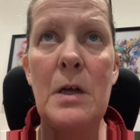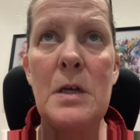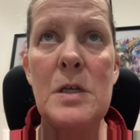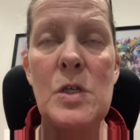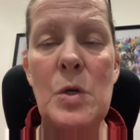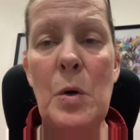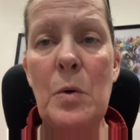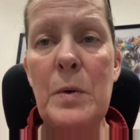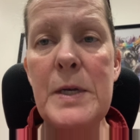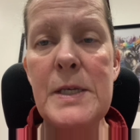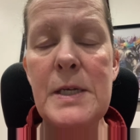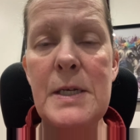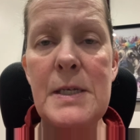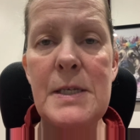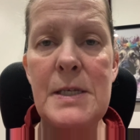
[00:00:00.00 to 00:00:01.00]
So always
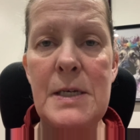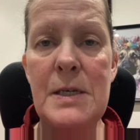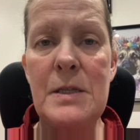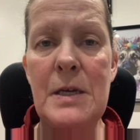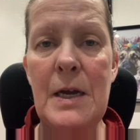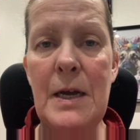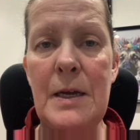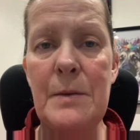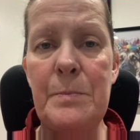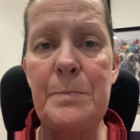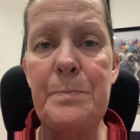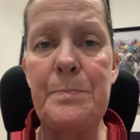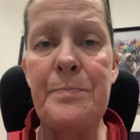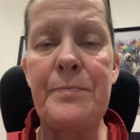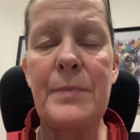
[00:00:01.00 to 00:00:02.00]
consider that.
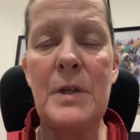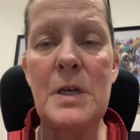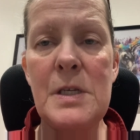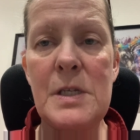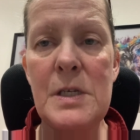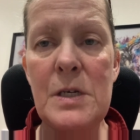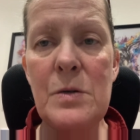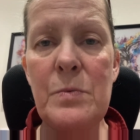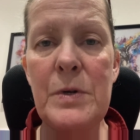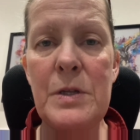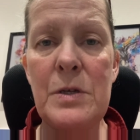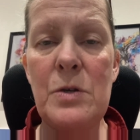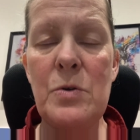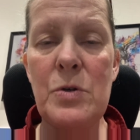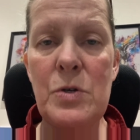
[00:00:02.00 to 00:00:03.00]
Consider
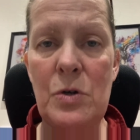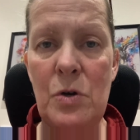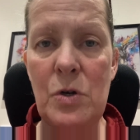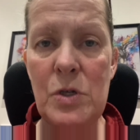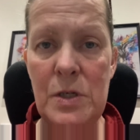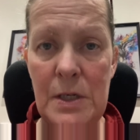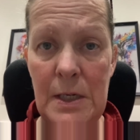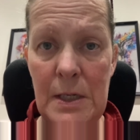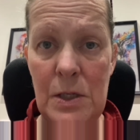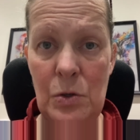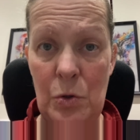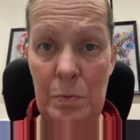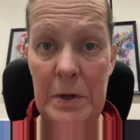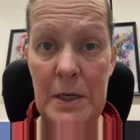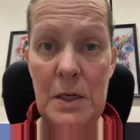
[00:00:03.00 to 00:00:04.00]
whether your dog's needs
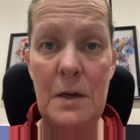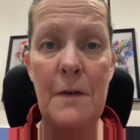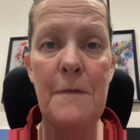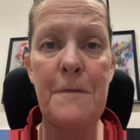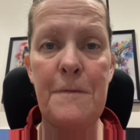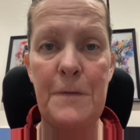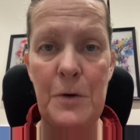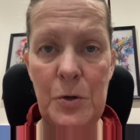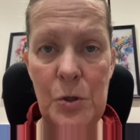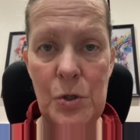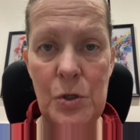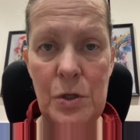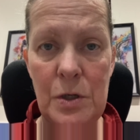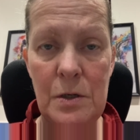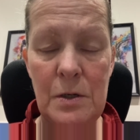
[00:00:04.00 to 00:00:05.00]
are met
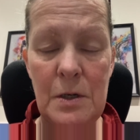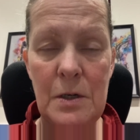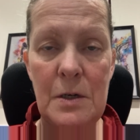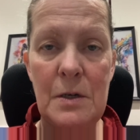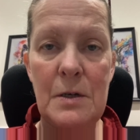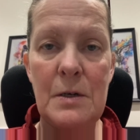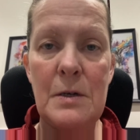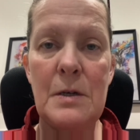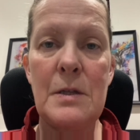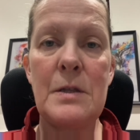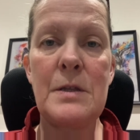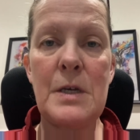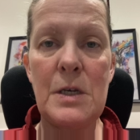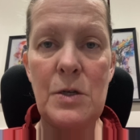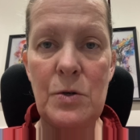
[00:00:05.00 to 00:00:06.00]
first,
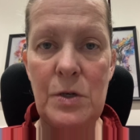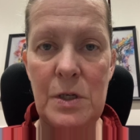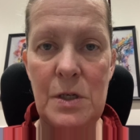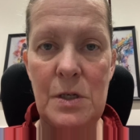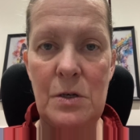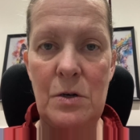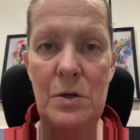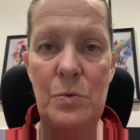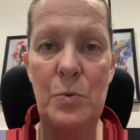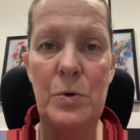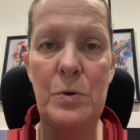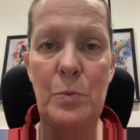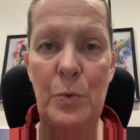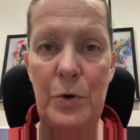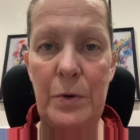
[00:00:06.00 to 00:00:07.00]
then you can start
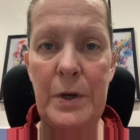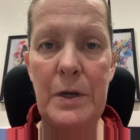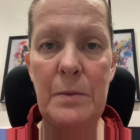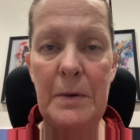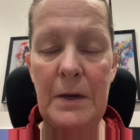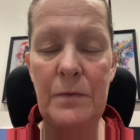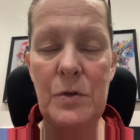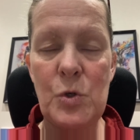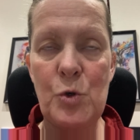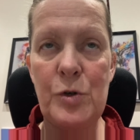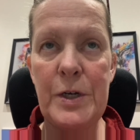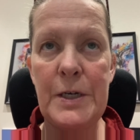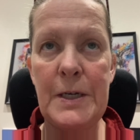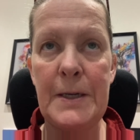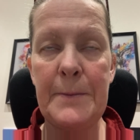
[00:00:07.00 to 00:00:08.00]
worrying about the
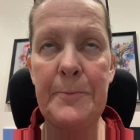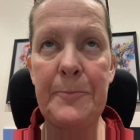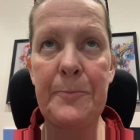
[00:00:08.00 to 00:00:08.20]
training.